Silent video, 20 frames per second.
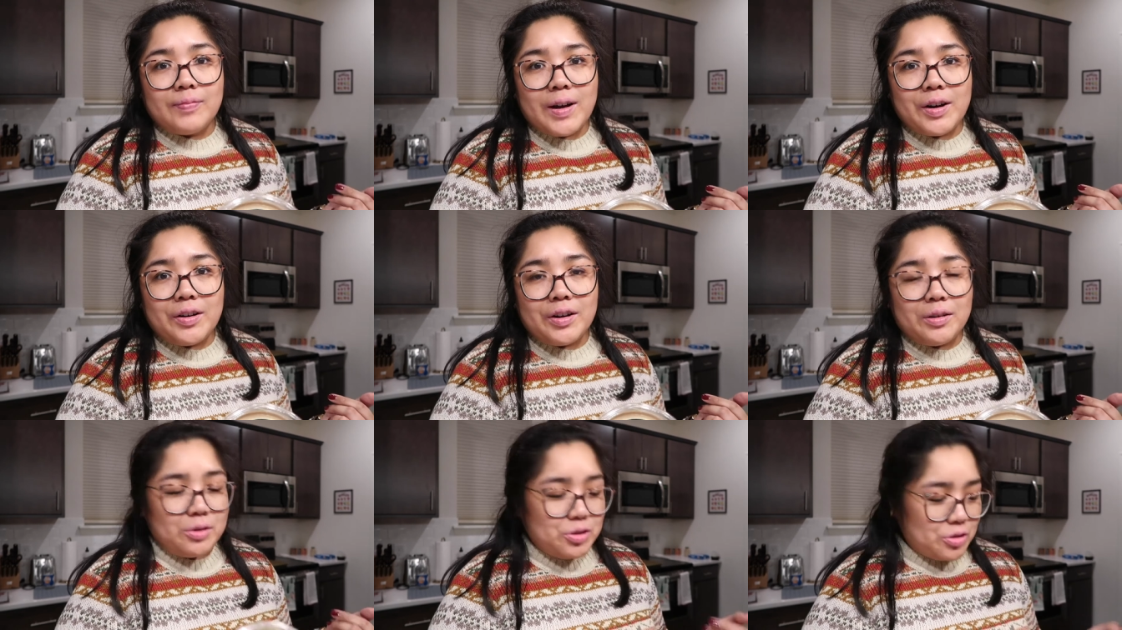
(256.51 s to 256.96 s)

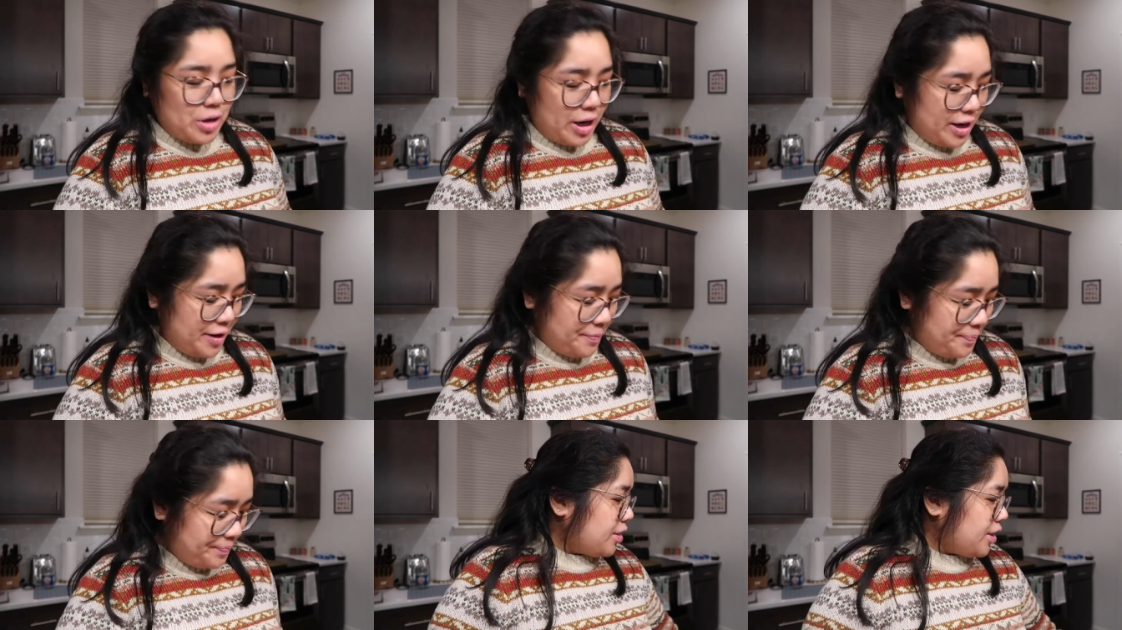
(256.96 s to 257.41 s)
I don't know, we'll try
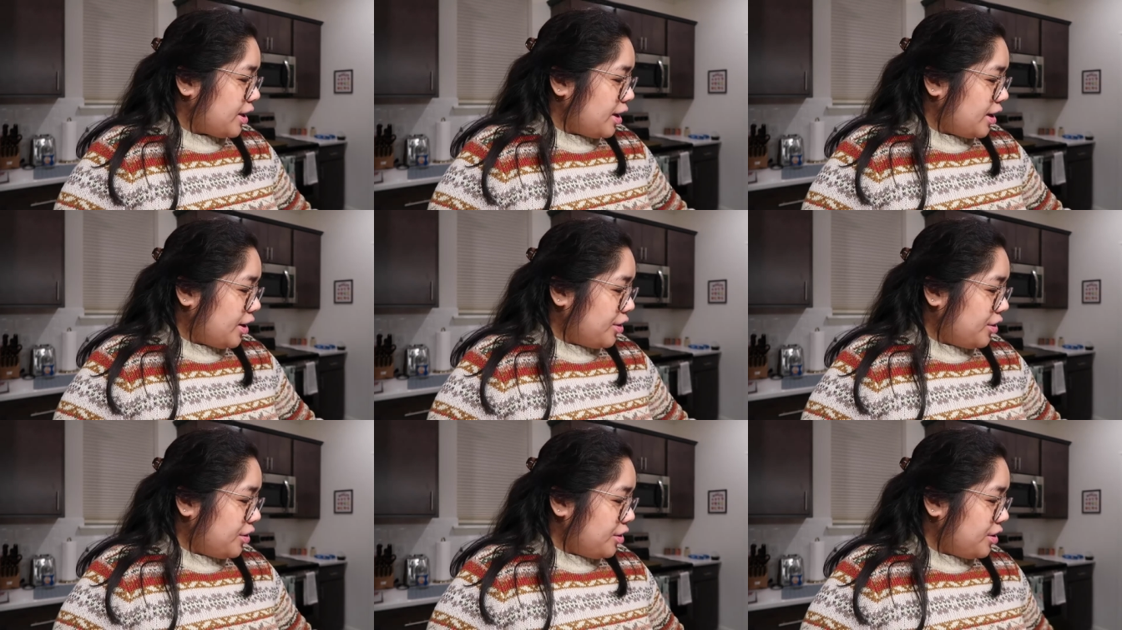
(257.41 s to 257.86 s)
it.
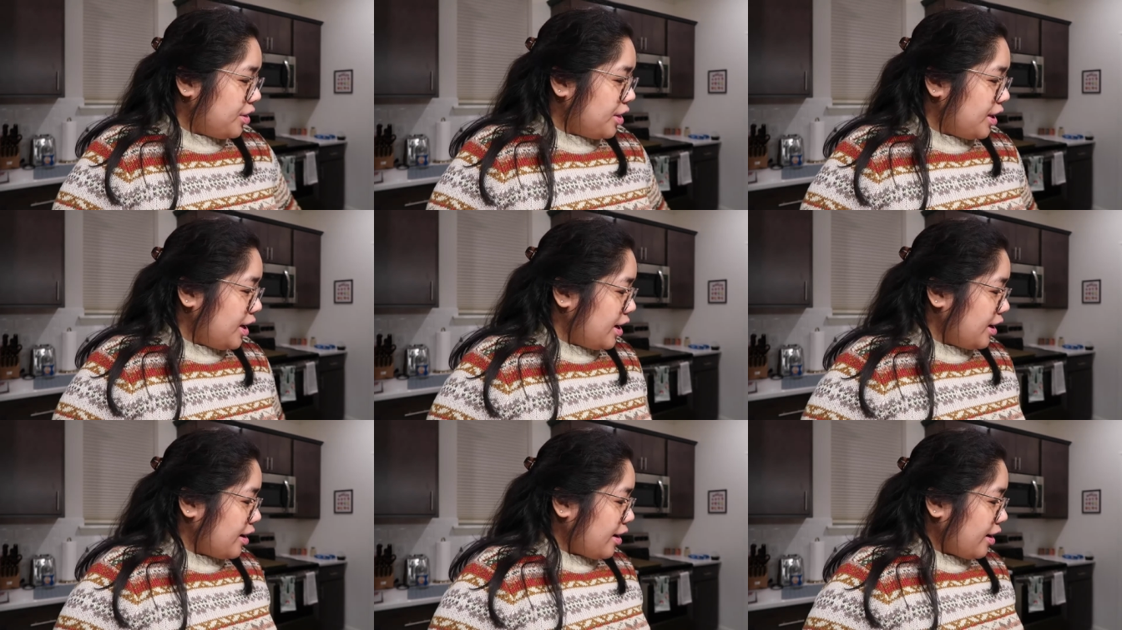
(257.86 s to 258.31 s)
The other
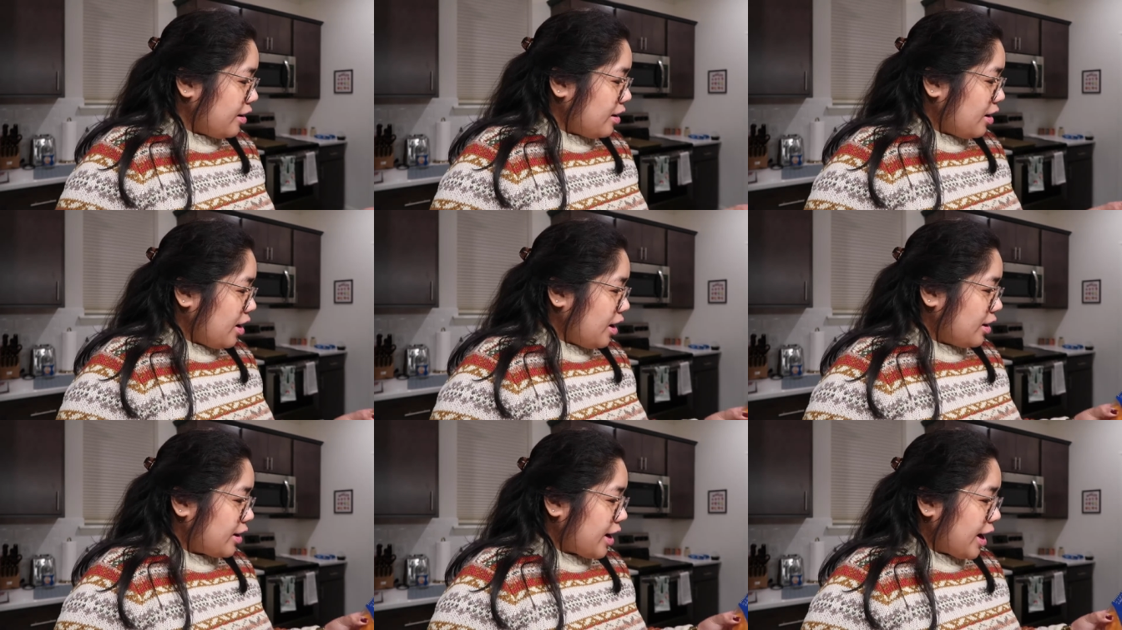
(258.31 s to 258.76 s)
thing I
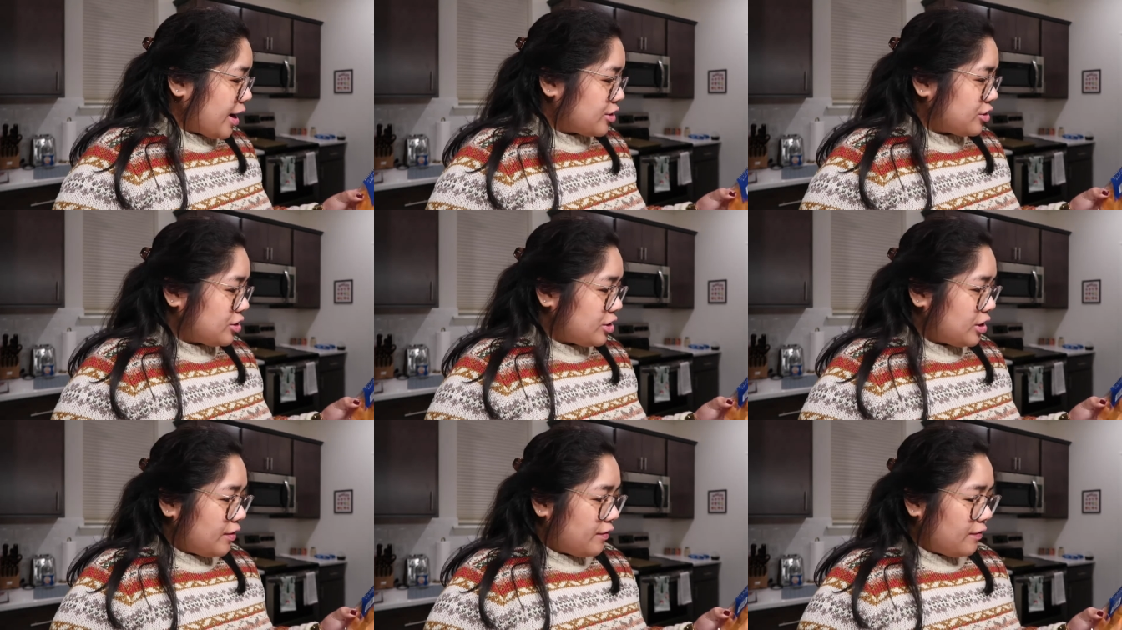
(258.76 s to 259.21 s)
got
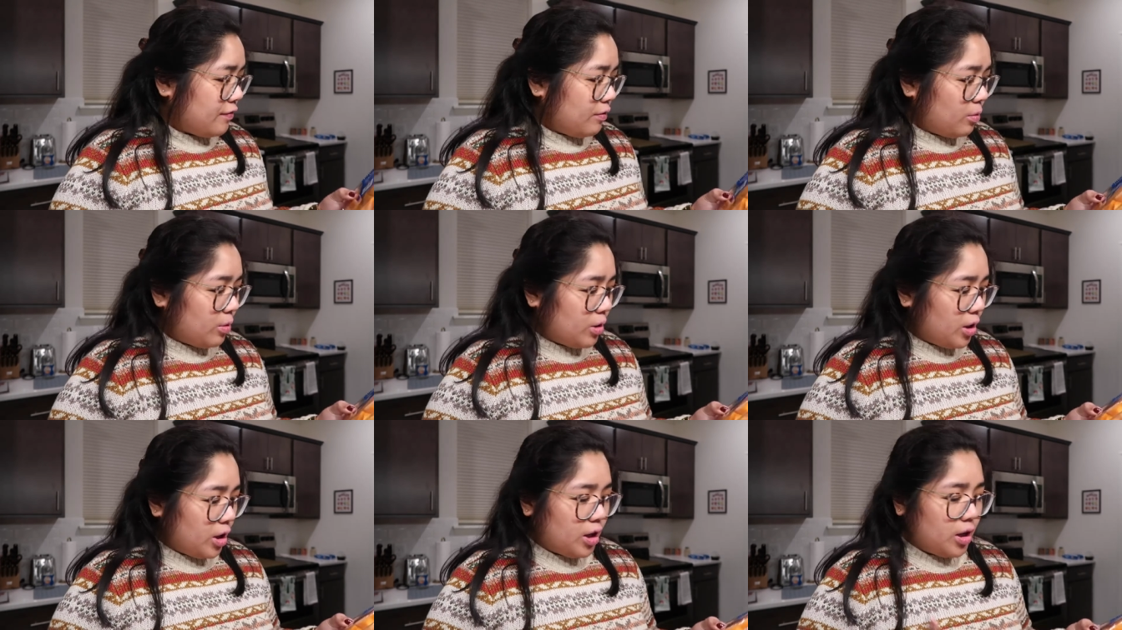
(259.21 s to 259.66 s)
actually
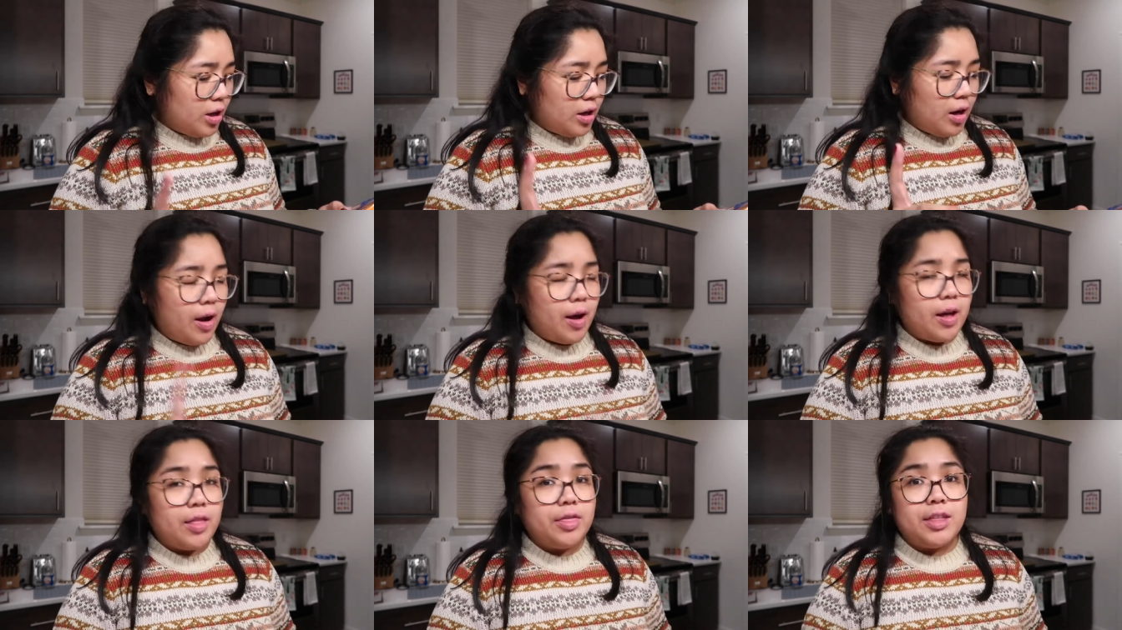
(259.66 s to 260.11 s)
for